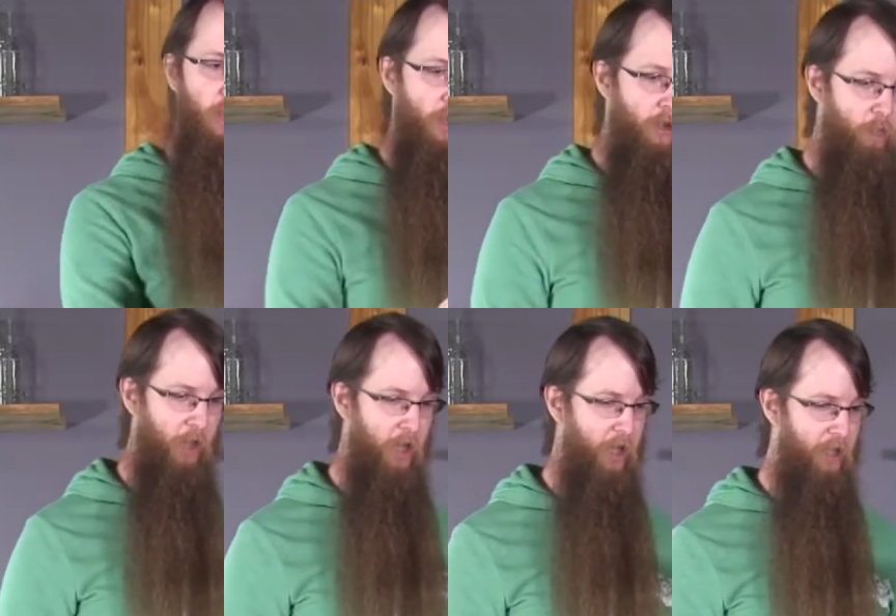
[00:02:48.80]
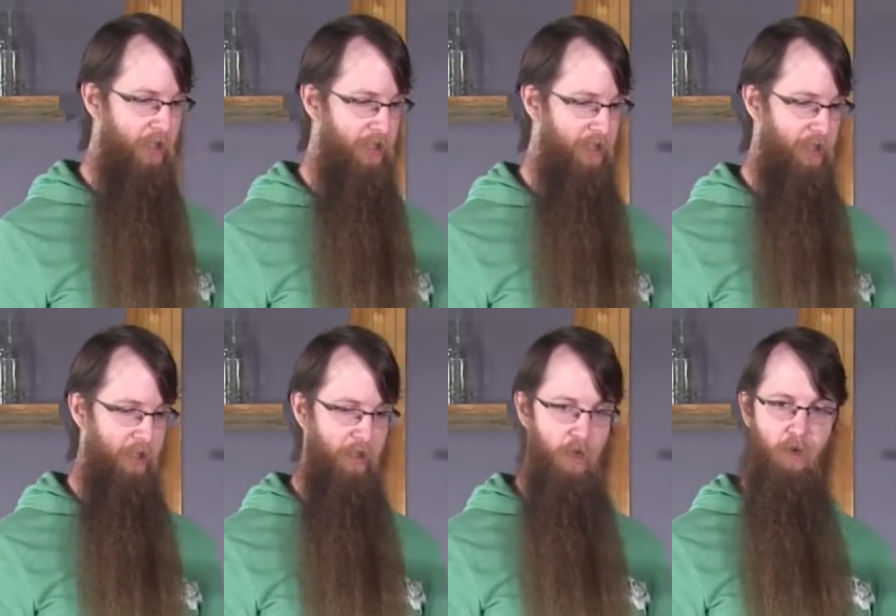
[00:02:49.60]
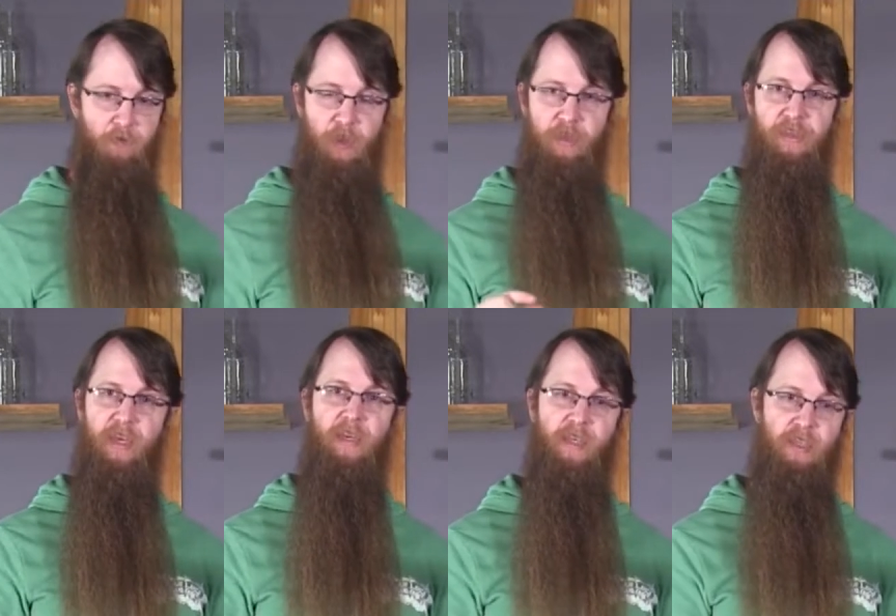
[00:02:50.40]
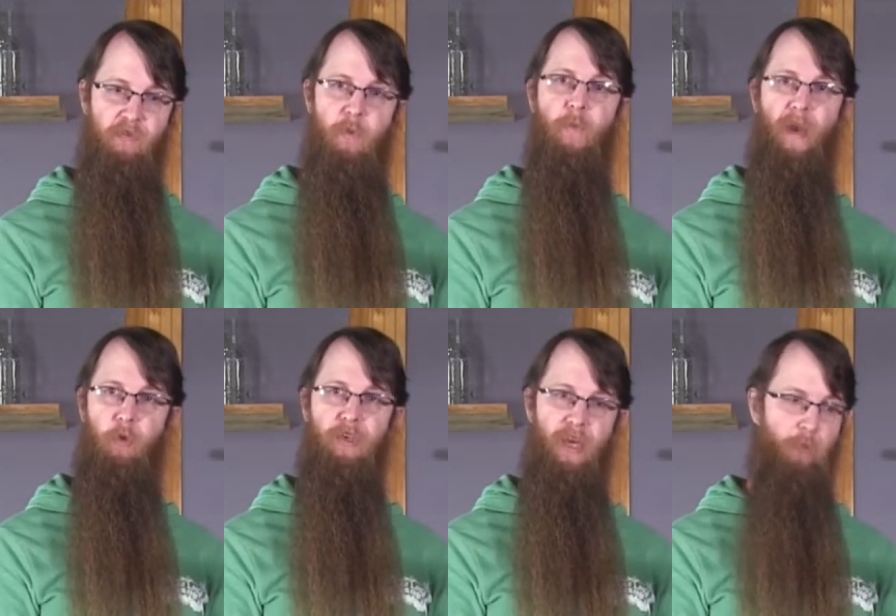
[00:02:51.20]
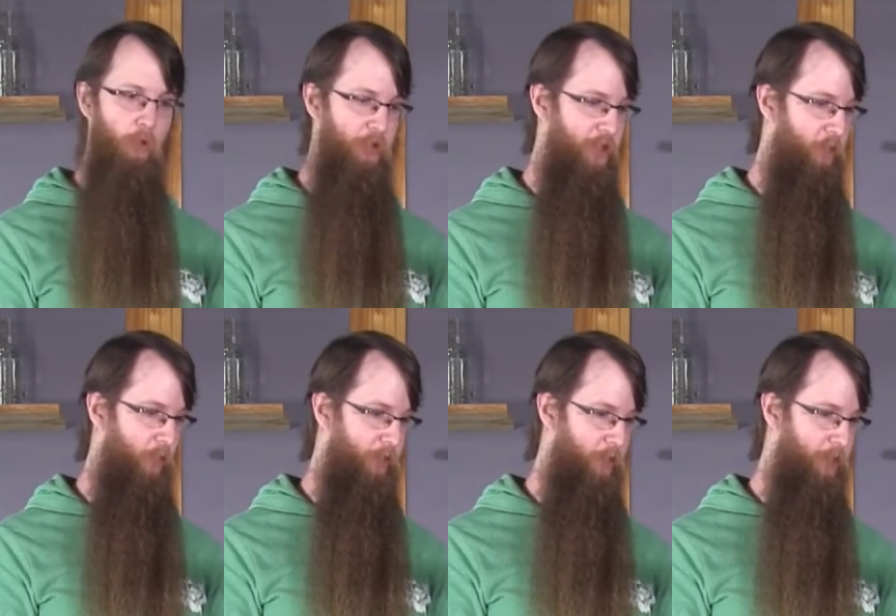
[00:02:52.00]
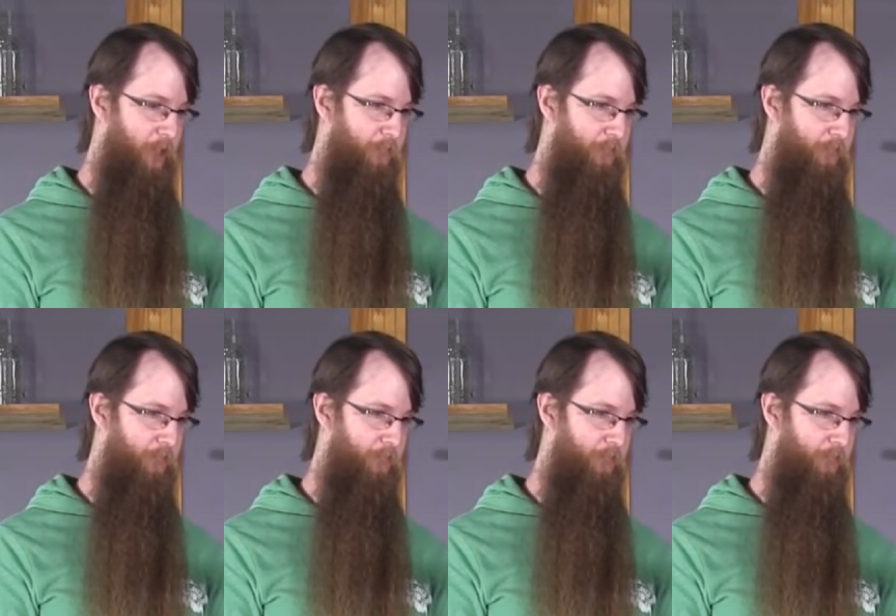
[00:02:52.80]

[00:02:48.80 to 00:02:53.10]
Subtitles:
because of the thinness of the metal tables that we're using.